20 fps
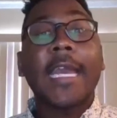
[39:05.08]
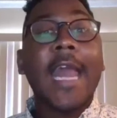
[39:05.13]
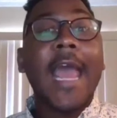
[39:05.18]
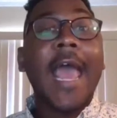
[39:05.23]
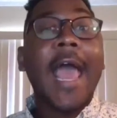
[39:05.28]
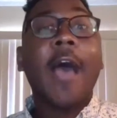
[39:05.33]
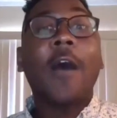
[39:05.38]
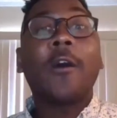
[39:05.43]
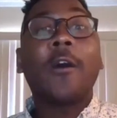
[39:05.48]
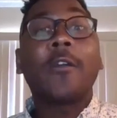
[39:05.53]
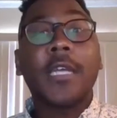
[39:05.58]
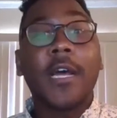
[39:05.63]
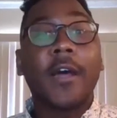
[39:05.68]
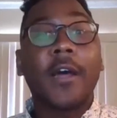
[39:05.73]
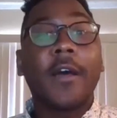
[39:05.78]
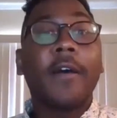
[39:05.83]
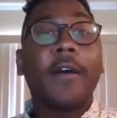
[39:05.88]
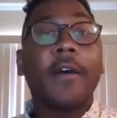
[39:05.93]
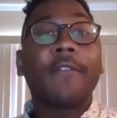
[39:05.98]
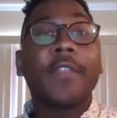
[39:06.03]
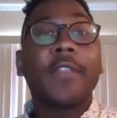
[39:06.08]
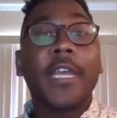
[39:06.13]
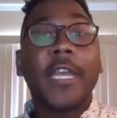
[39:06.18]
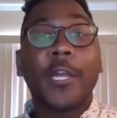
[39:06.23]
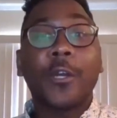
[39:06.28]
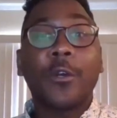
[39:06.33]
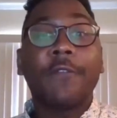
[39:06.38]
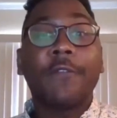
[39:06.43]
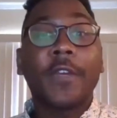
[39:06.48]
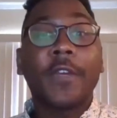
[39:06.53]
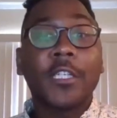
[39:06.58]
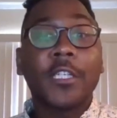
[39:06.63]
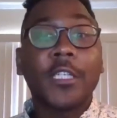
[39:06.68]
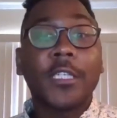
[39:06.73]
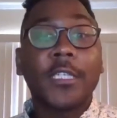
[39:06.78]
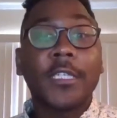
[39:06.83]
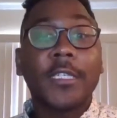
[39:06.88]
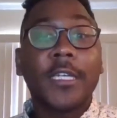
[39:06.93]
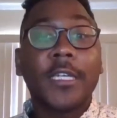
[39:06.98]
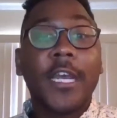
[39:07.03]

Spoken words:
out of the intervention.